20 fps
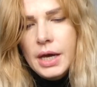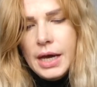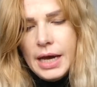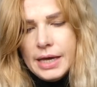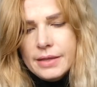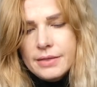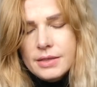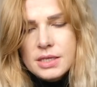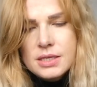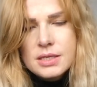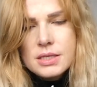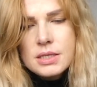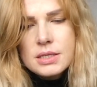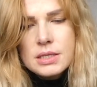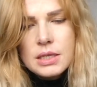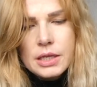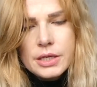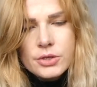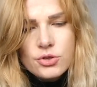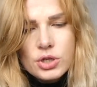And this
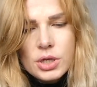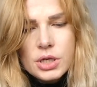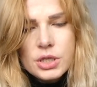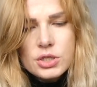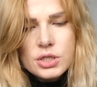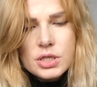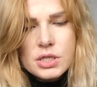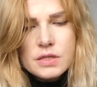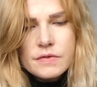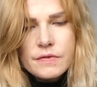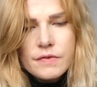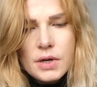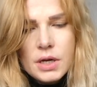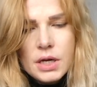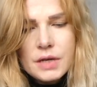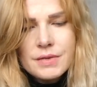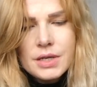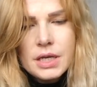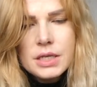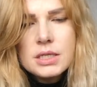is literally just
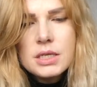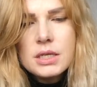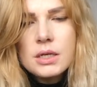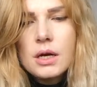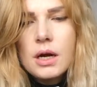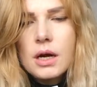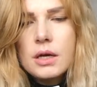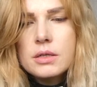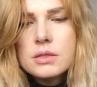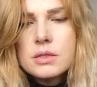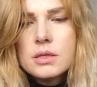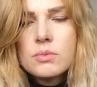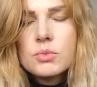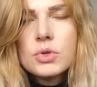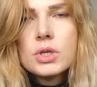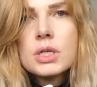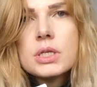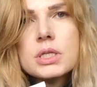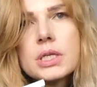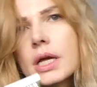$5.99. So I'm
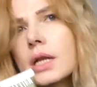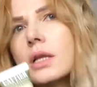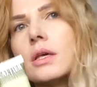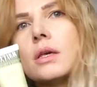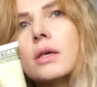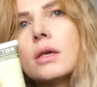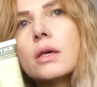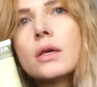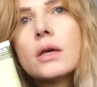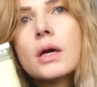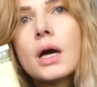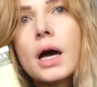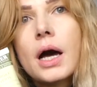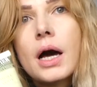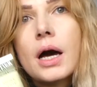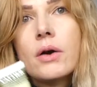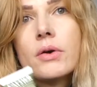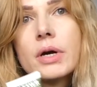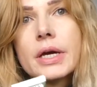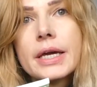gonna tell you
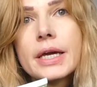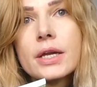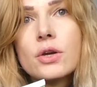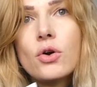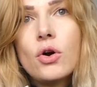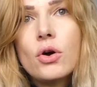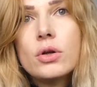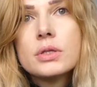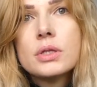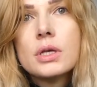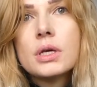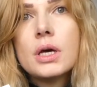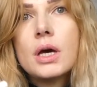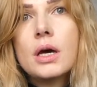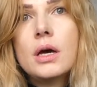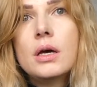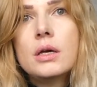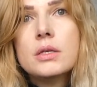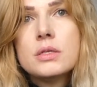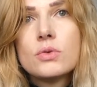how I get on.
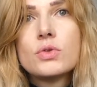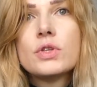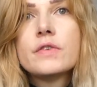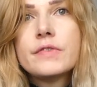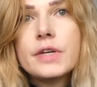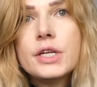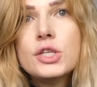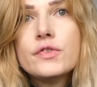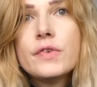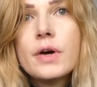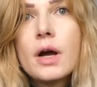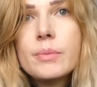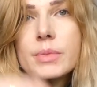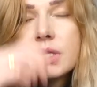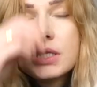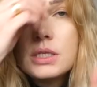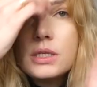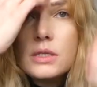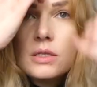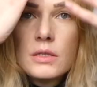So the French
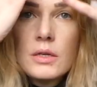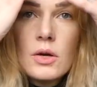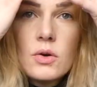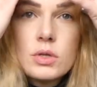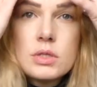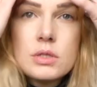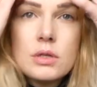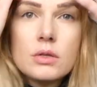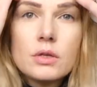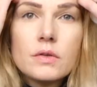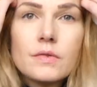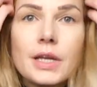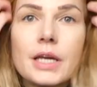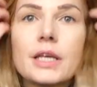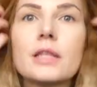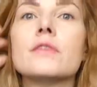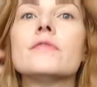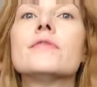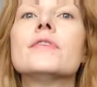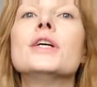pharmacy stocks a lot of
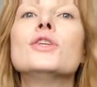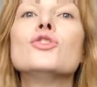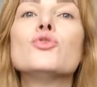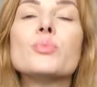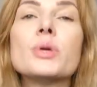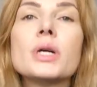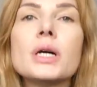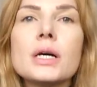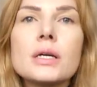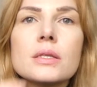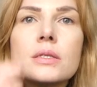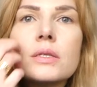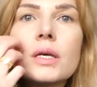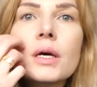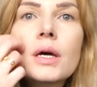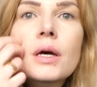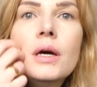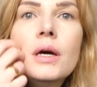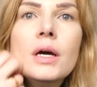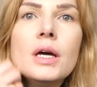like the French brands.
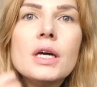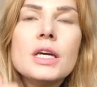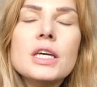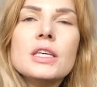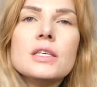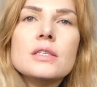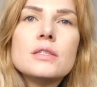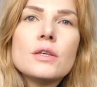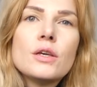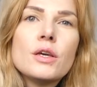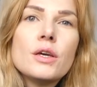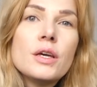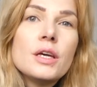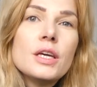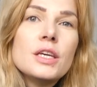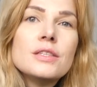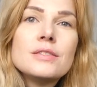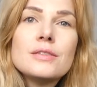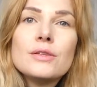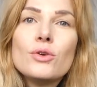
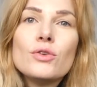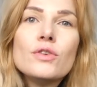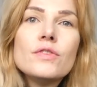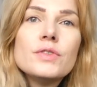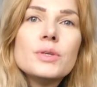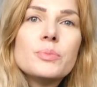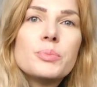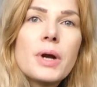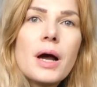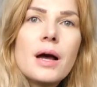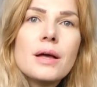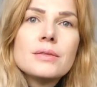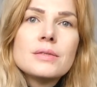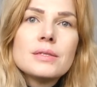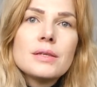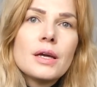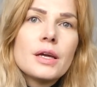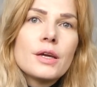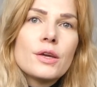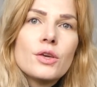It's a lot of the
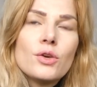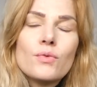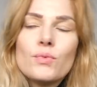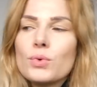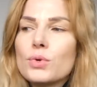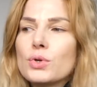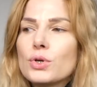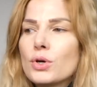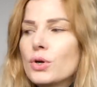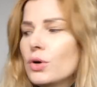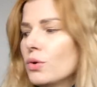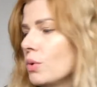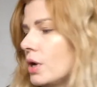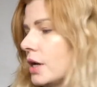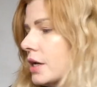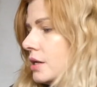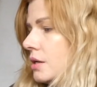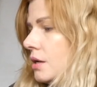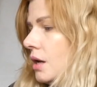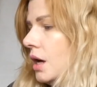brands like you would know,
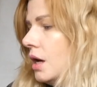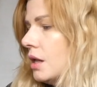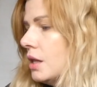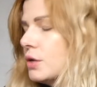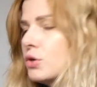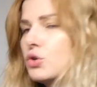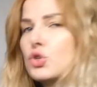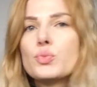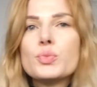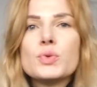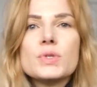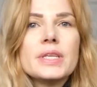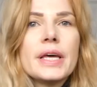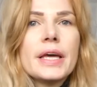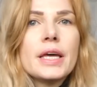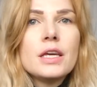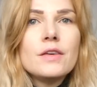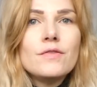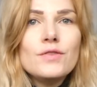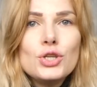like La
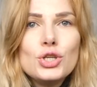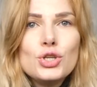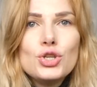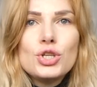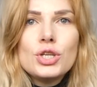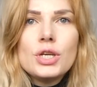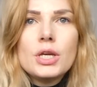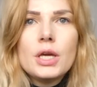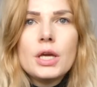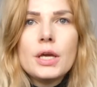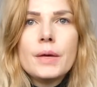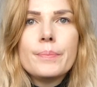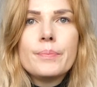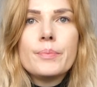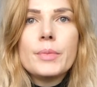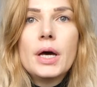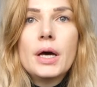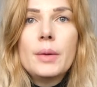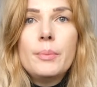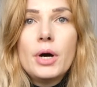Roche-Posay, Vichy,
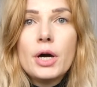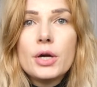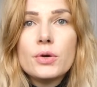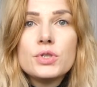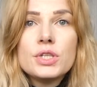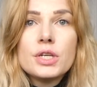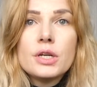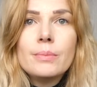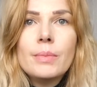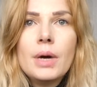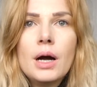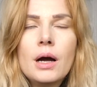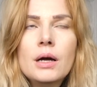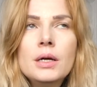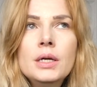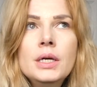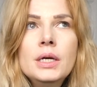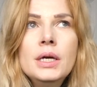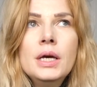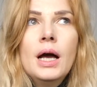Bioderma,
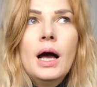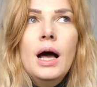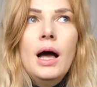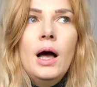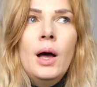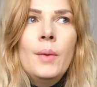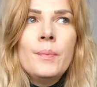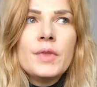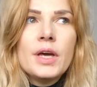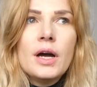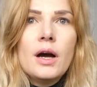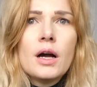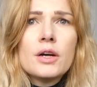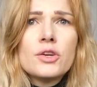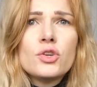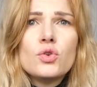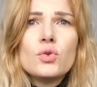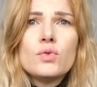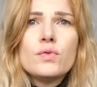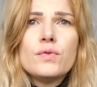that are
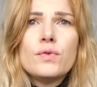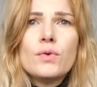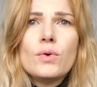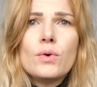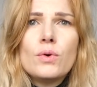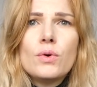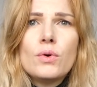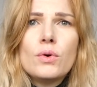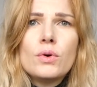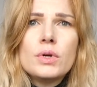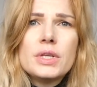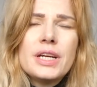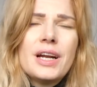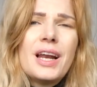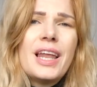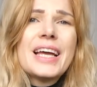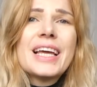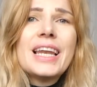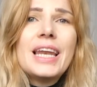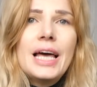good for, they're
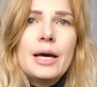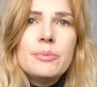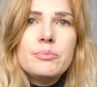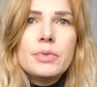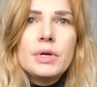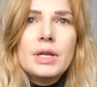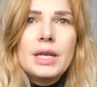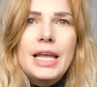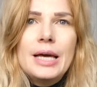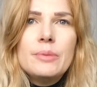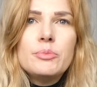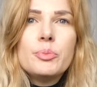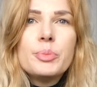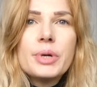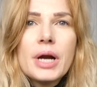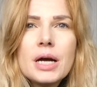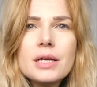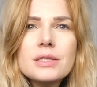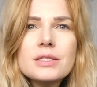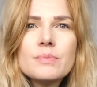like lab
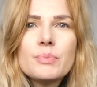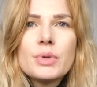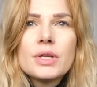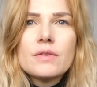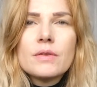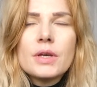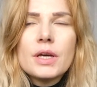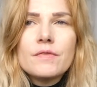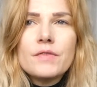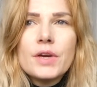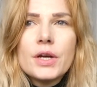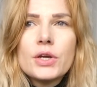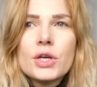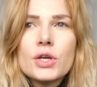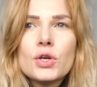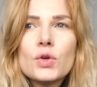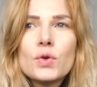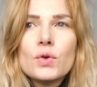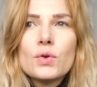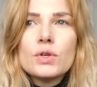brands, but very
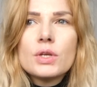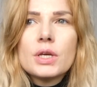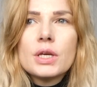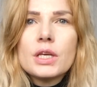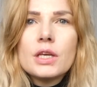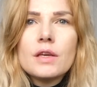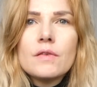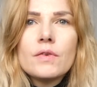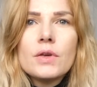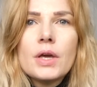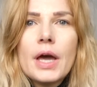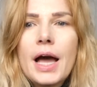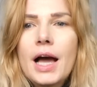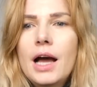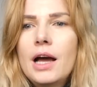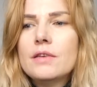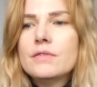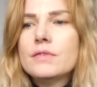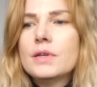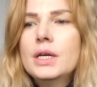good if you
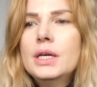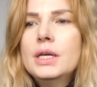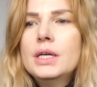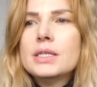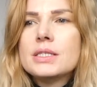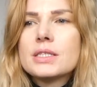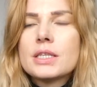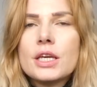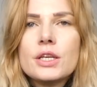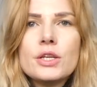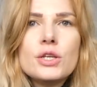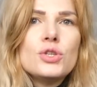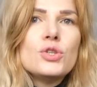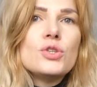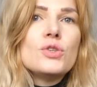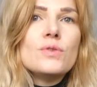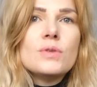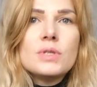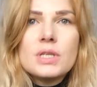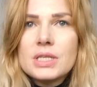have skin
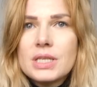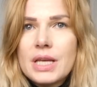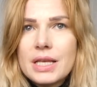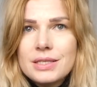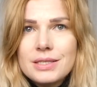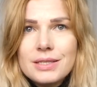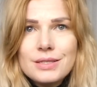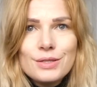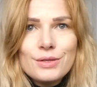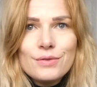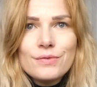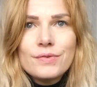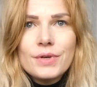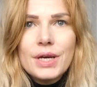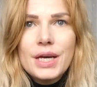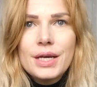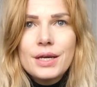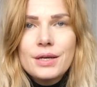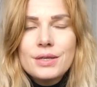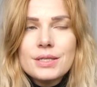issues, sensitive
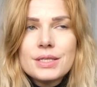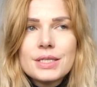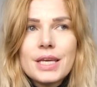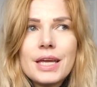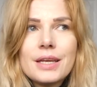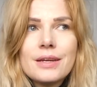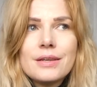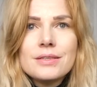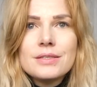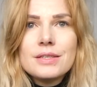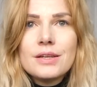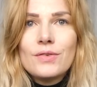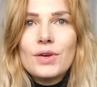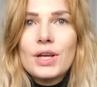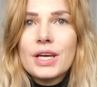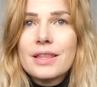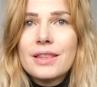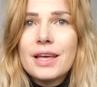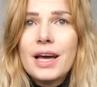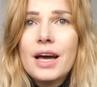skin and stuff
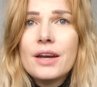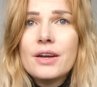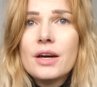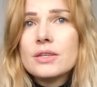like that.